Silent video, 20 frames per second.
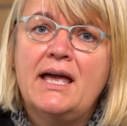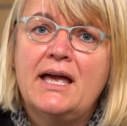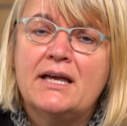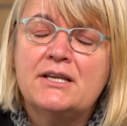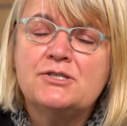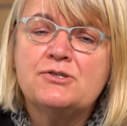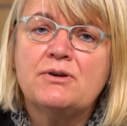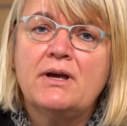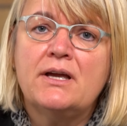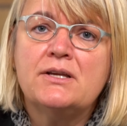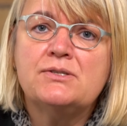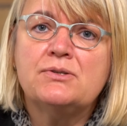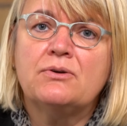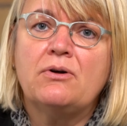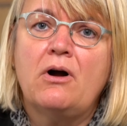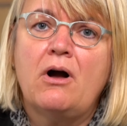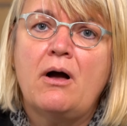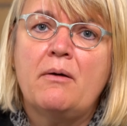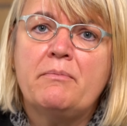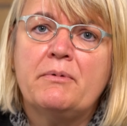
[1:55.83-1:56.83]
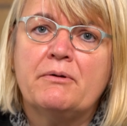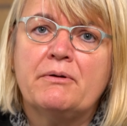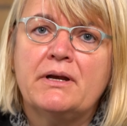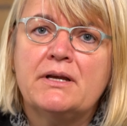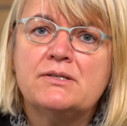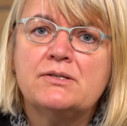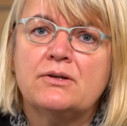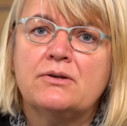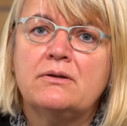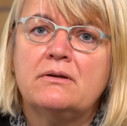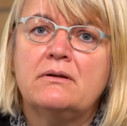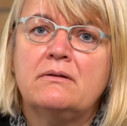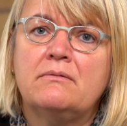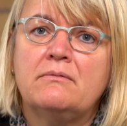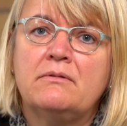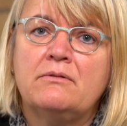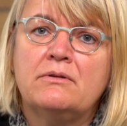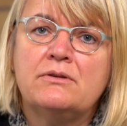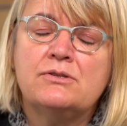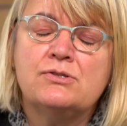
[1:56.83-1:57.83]
and tried to cooperate
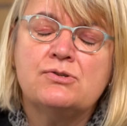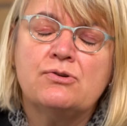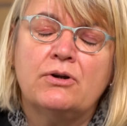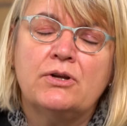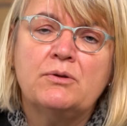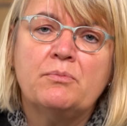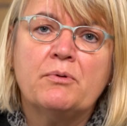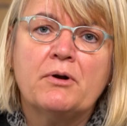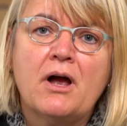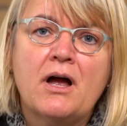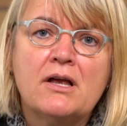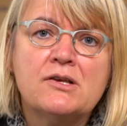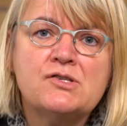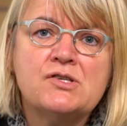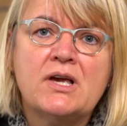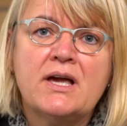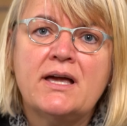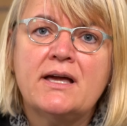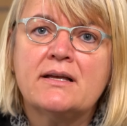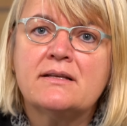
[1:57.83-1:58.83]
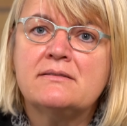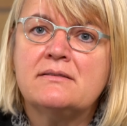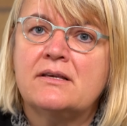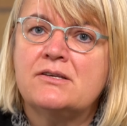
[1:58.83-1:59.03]
on joint projects,